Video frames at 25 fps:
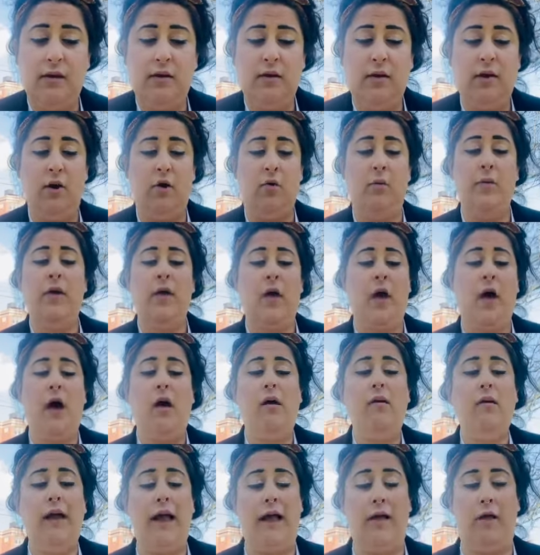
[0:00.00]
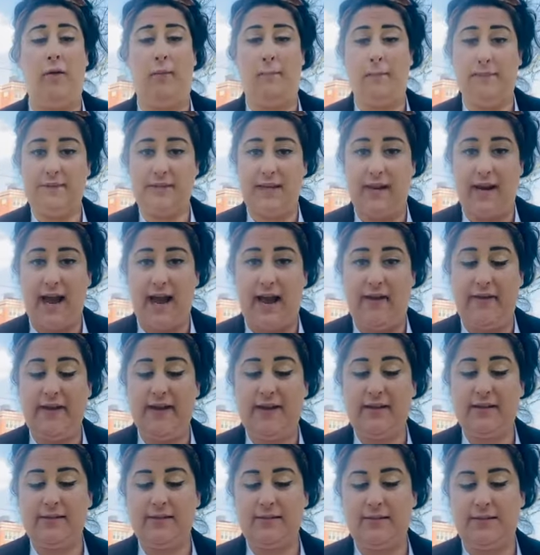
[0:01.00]
We'll all help, said
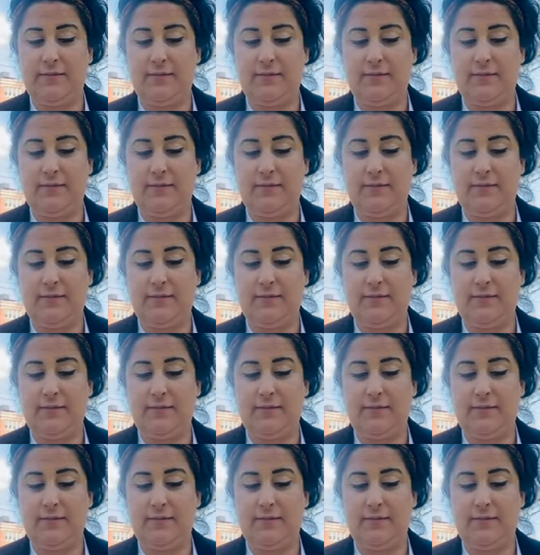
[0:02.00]
Alice.